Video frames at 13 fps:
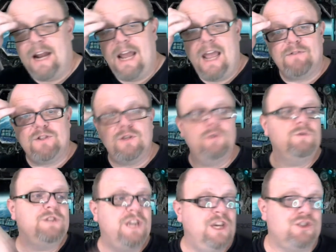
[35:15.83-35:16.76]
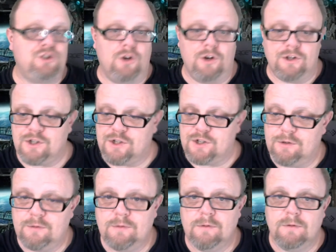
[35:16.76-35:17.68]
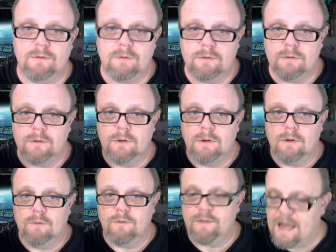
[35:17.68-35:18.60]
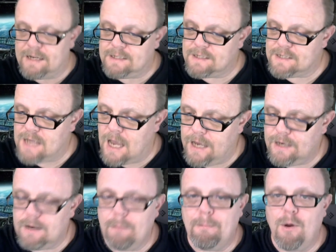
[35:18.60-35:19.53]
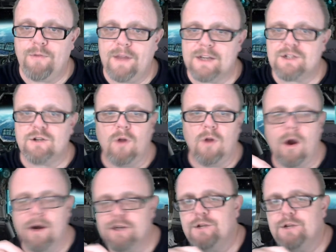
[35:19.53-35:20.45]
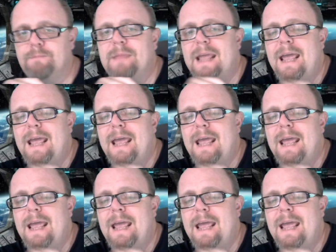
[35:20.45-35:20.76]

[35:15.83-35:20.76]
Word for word: I have two T-shirts with that design, both extra large.